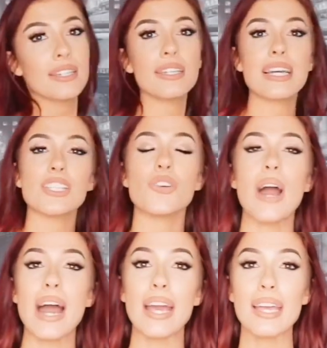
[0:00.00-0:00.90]
yeah, so
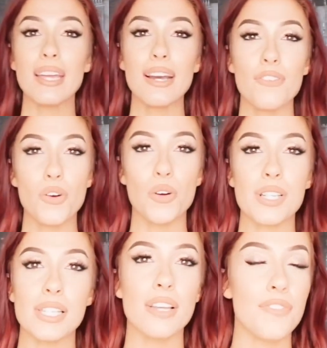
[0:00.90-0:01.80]
I, of
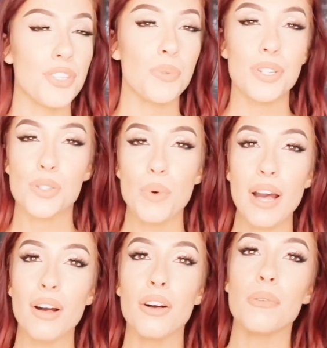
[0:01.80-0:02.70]
course, love this one as
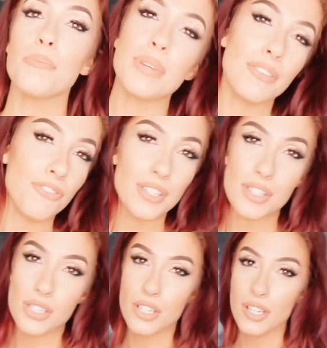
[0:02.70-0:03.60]
well. It
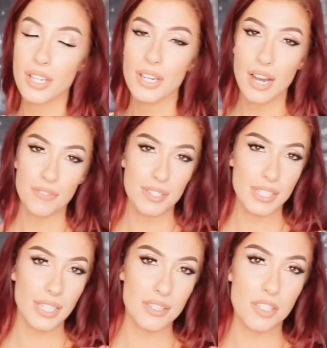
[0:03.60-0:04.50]
fits good.
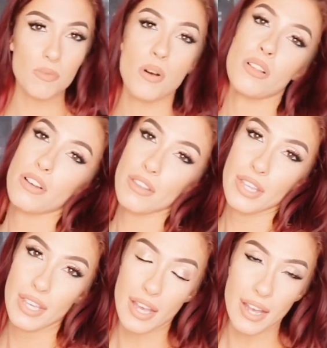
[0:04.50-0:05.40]
Obviously, the smaller
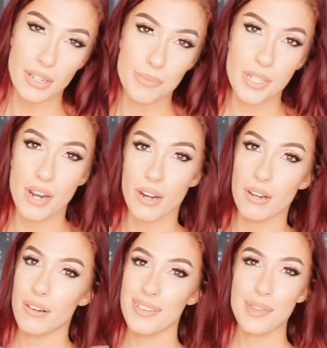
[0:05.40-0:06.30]
the items
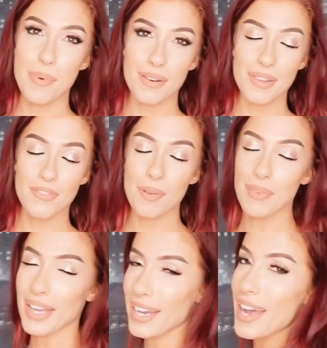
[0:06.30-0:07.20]
are, the better they fit
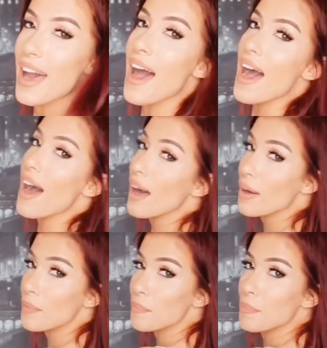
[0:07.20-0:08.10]
me.
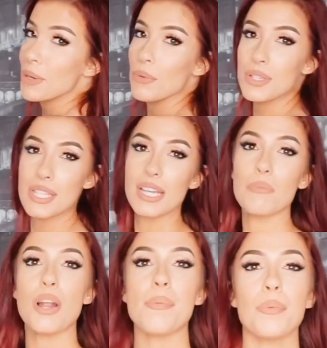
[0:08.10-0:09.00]
But once
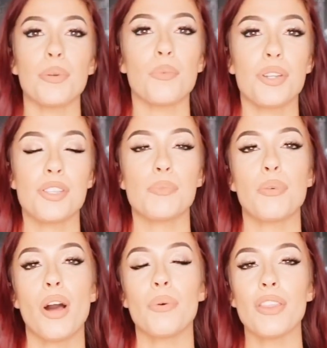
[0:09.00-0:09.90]
again, probably wouldn't wear this
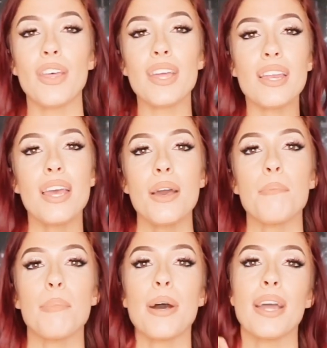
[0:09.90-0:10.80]
bra with it.
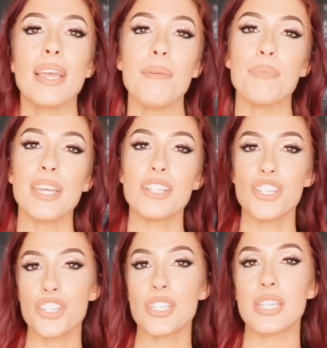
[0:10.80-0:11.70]
But yeah,
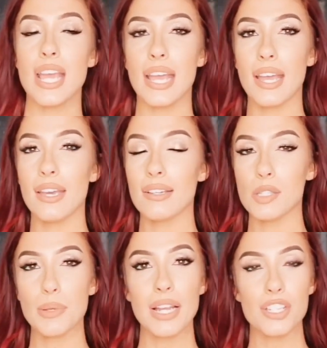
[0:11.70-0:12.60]
it's just a
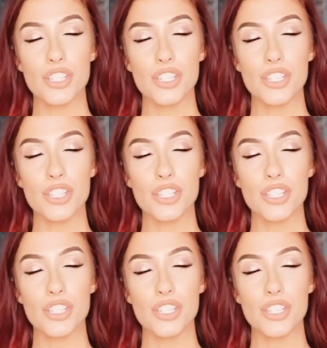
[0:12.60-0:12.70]
spaghetti